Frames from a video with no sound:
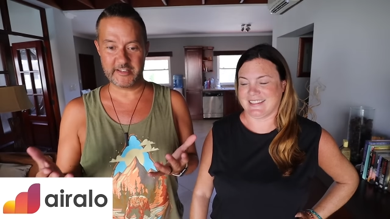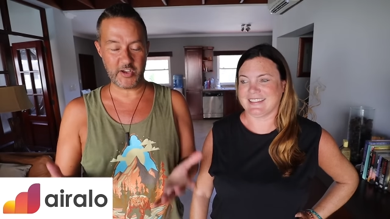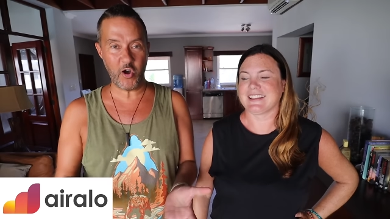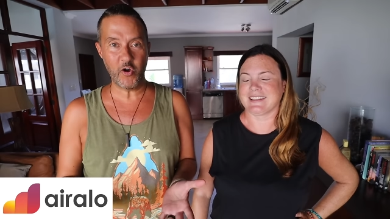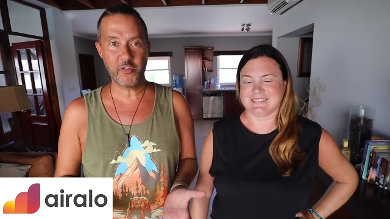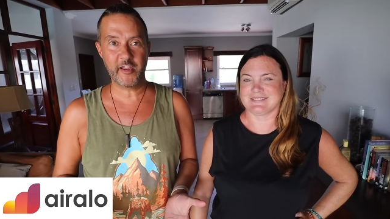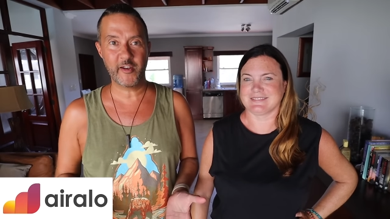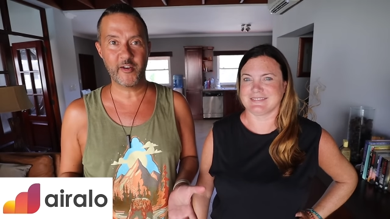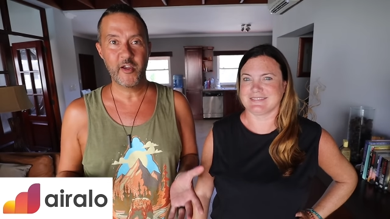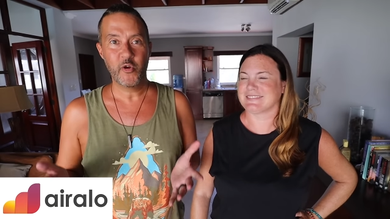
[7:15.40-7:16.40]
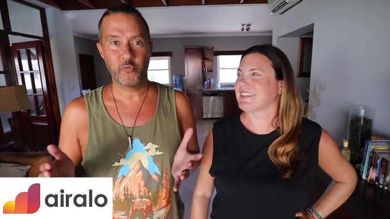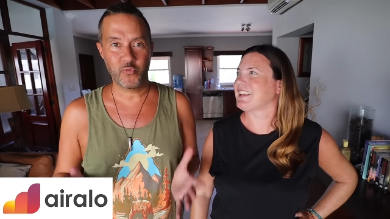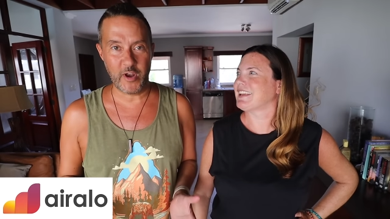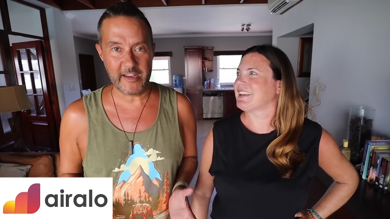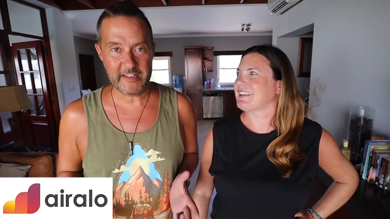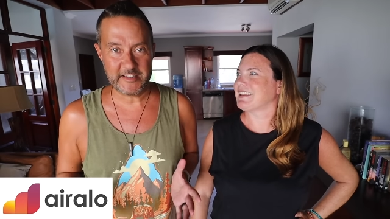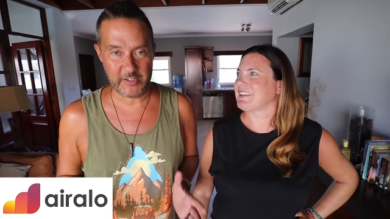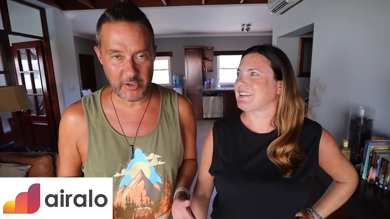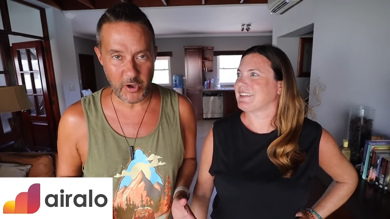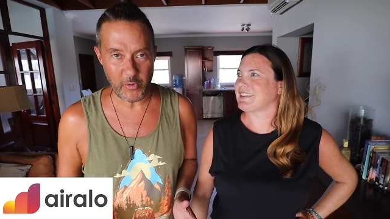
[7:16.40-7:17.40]
Speaker 1: It's all there, ready to
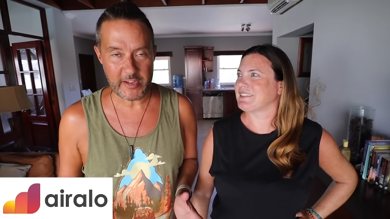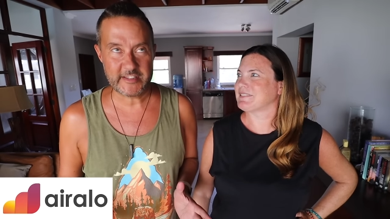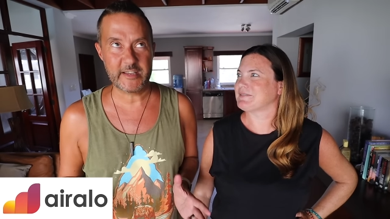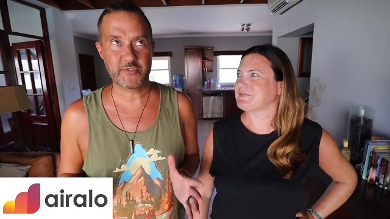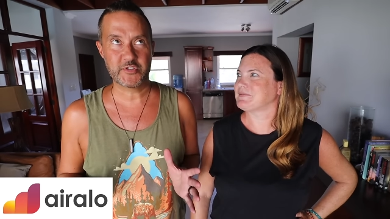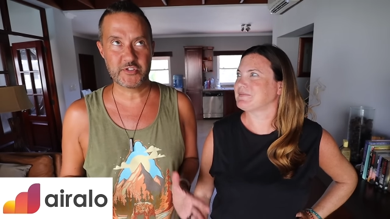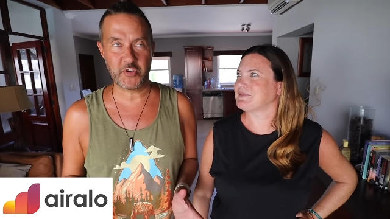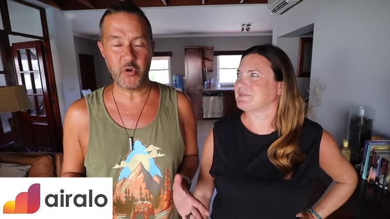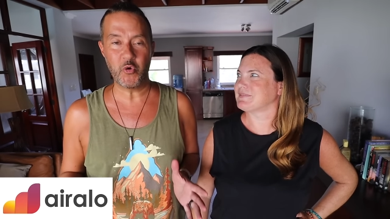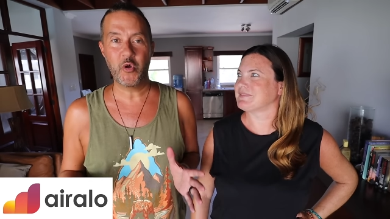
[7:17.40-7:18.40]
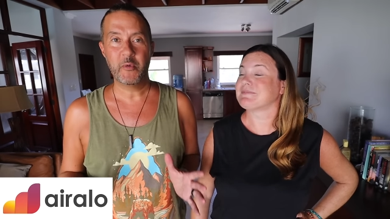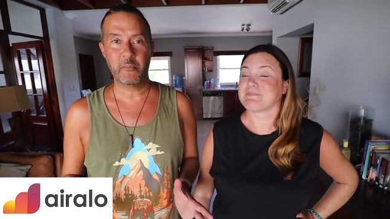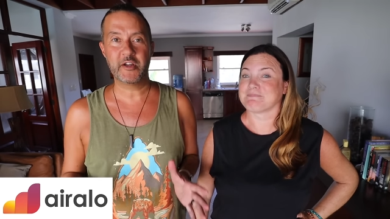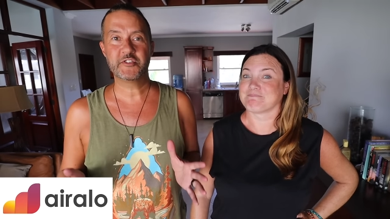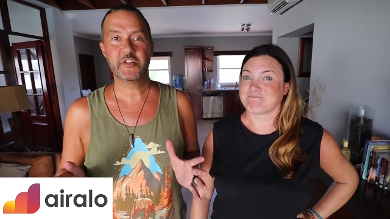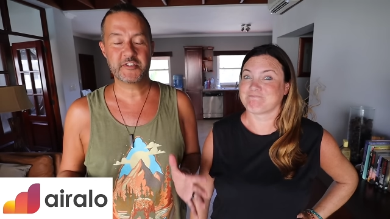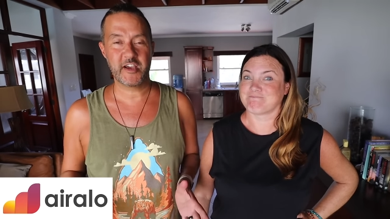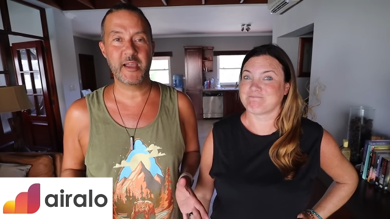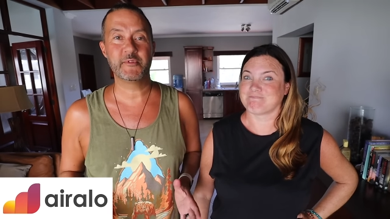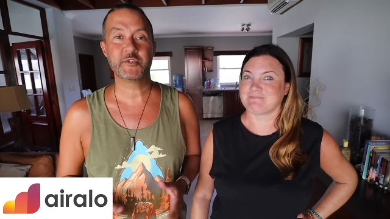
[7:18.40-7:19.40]
go. It saves us so much
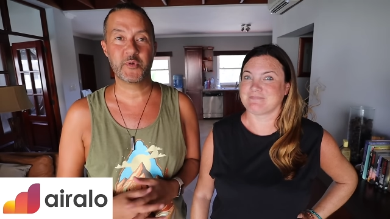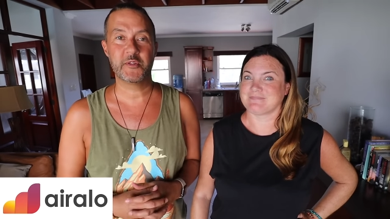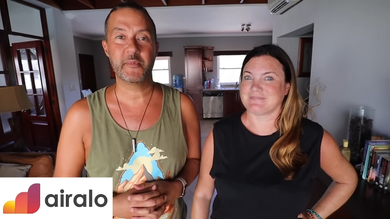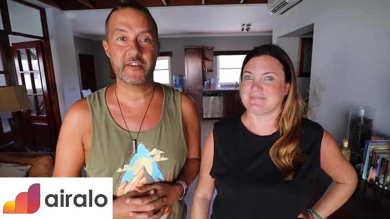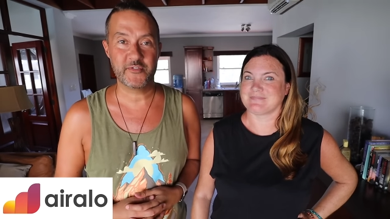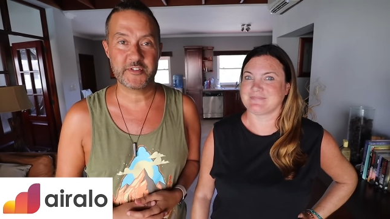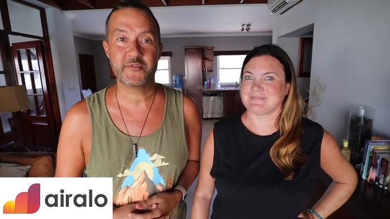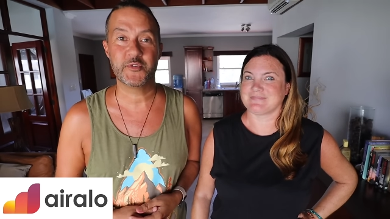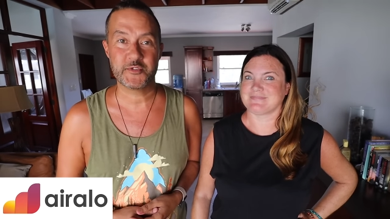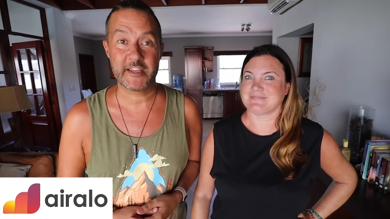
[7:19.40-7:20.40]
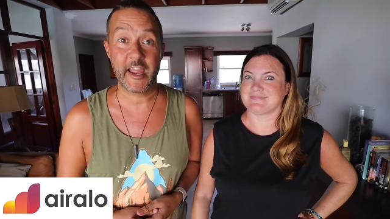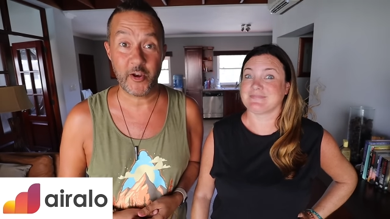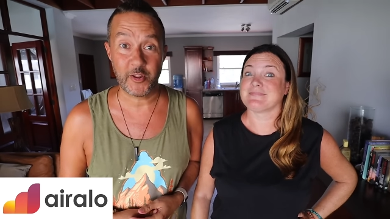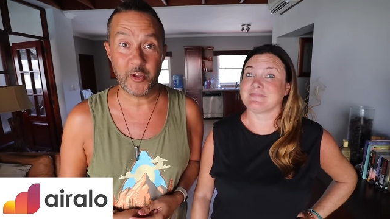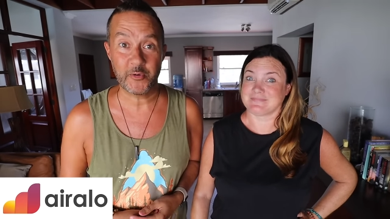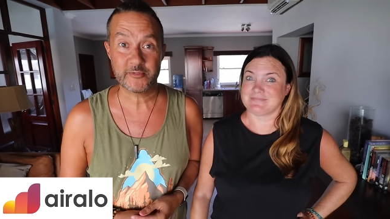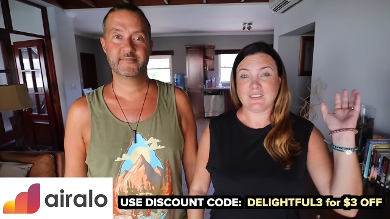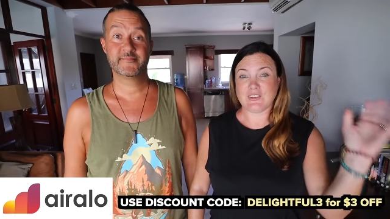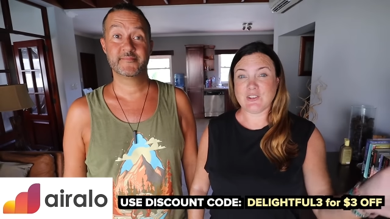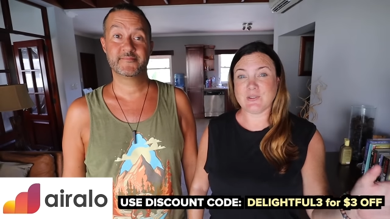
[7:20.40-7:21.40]
time and it's one of the benefits of using Airalo.
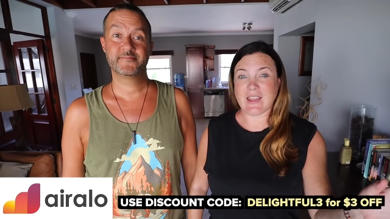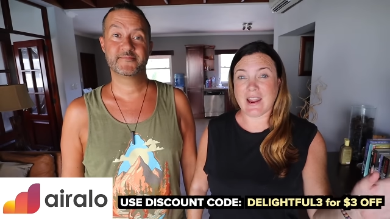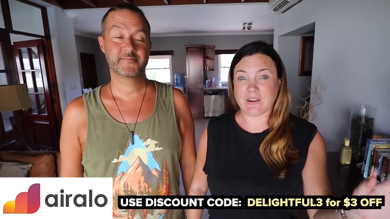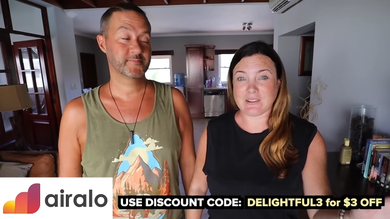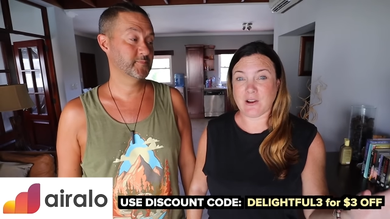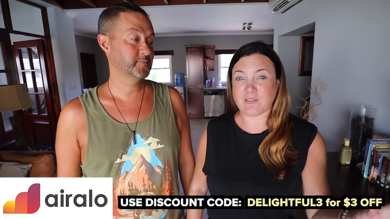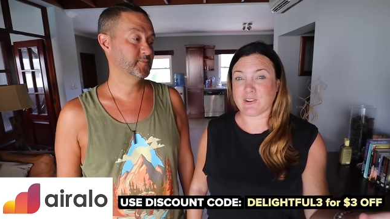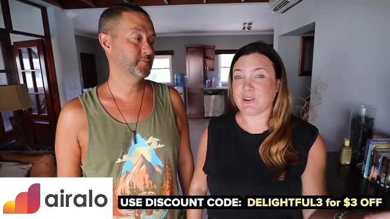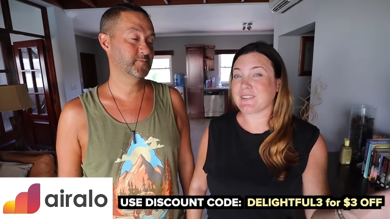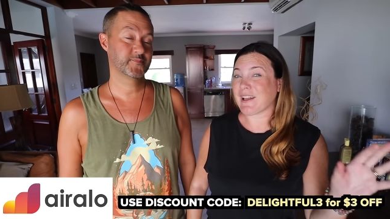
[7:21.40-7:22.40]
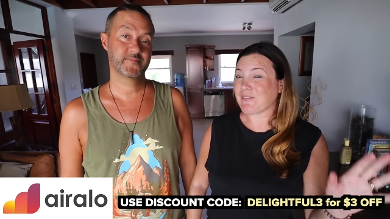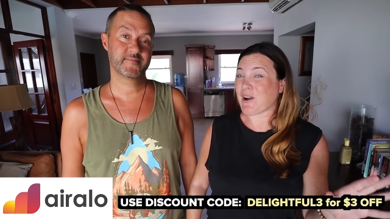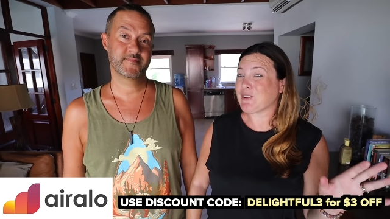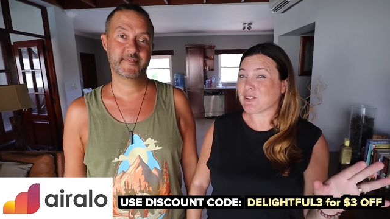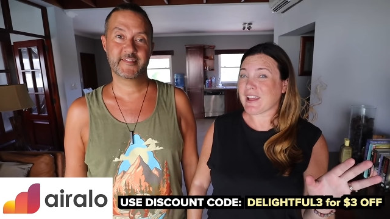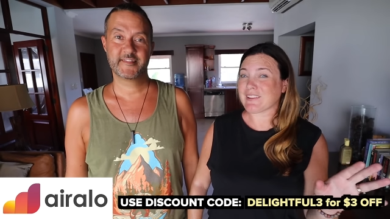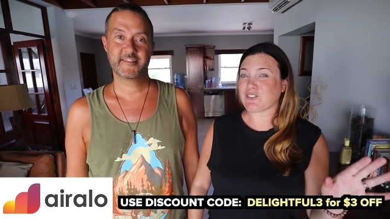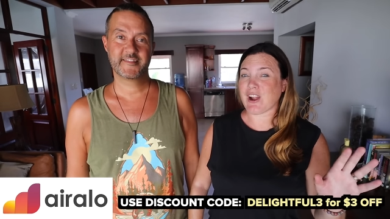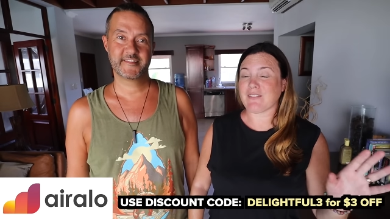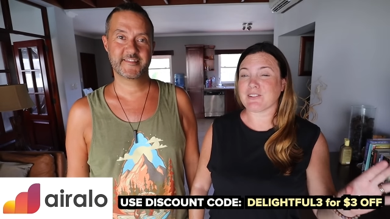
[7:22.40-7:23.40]
Speaker 2: To use Airalo for yourself on your next
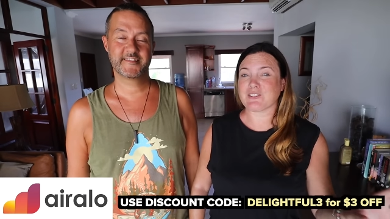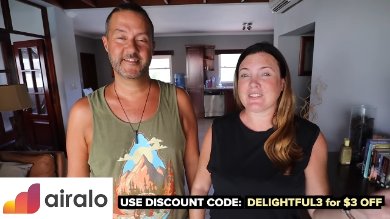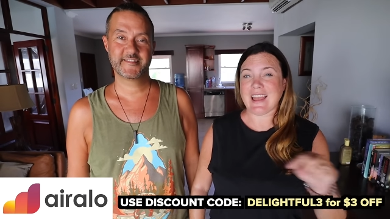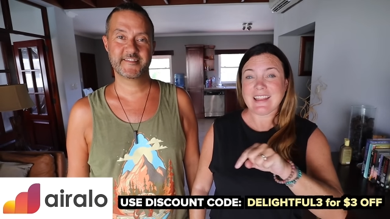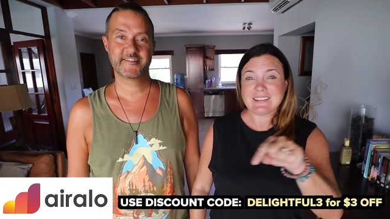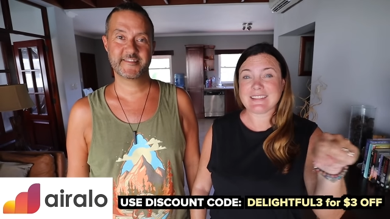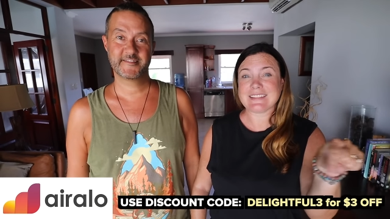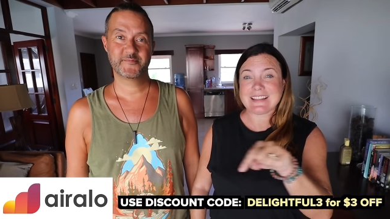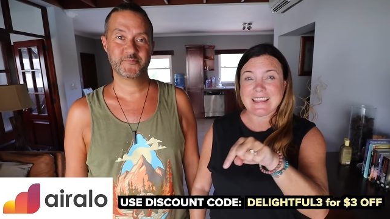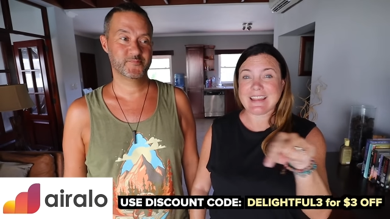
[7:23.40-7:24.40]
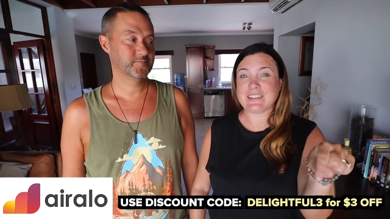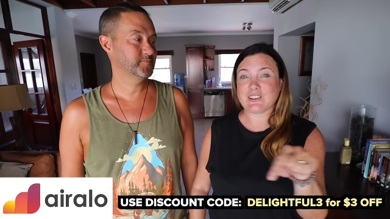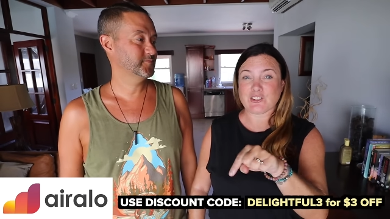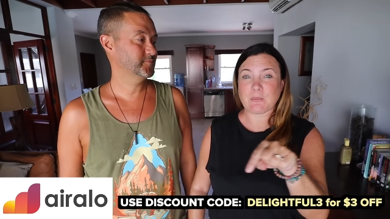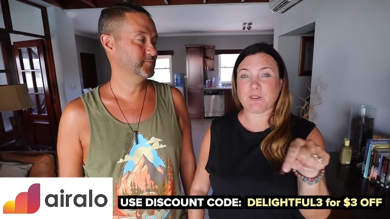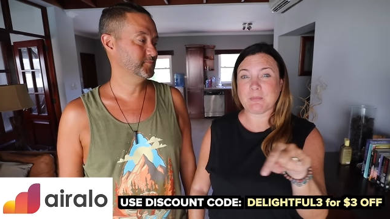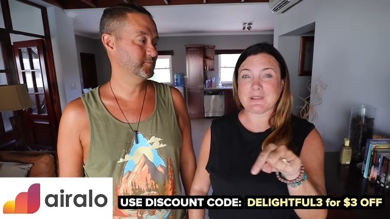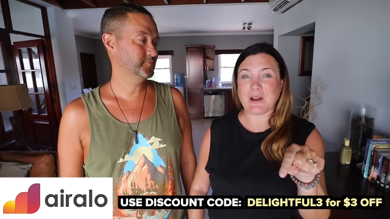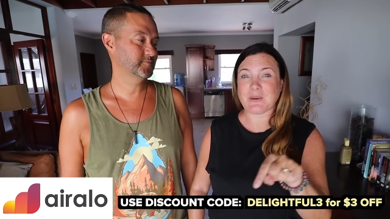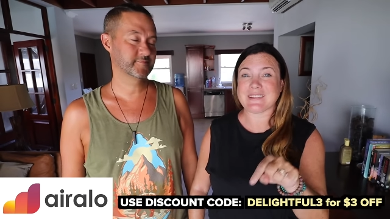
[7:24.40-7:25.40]
travels, just head to the link in the description
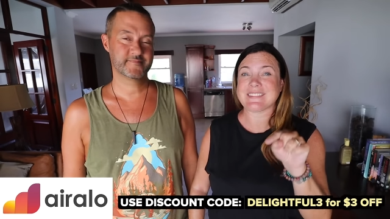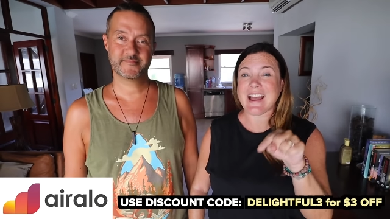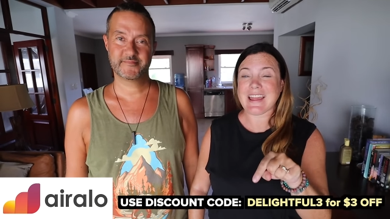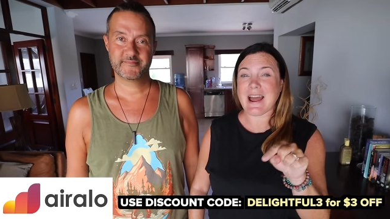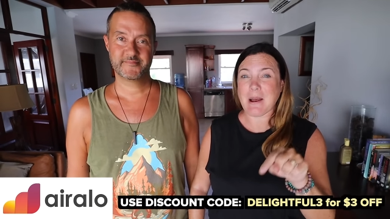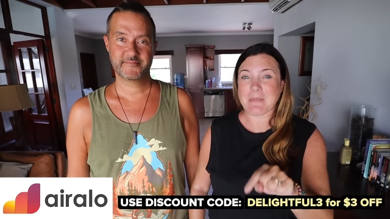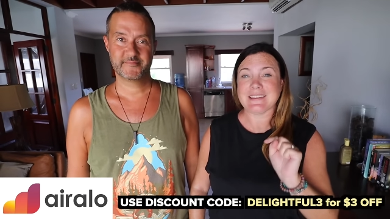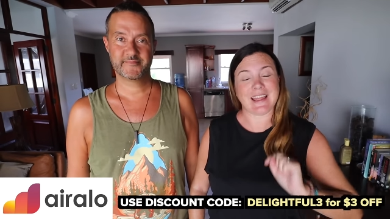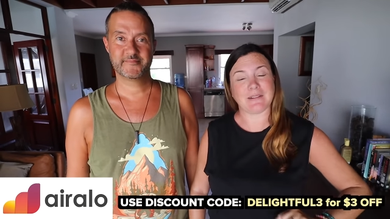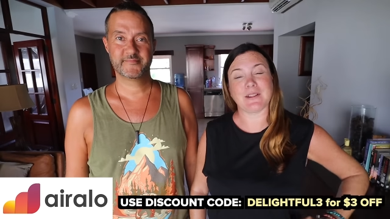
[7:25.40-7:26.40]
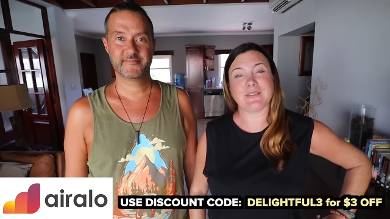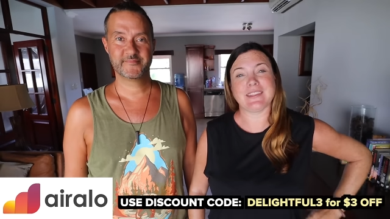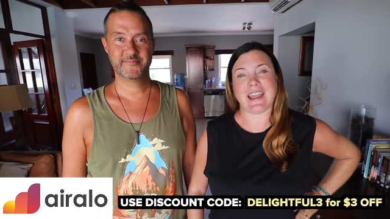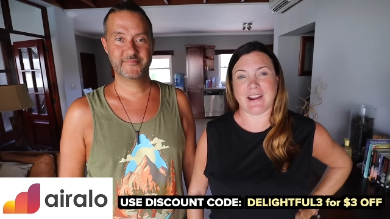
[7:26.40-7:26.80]
below to sign up and download the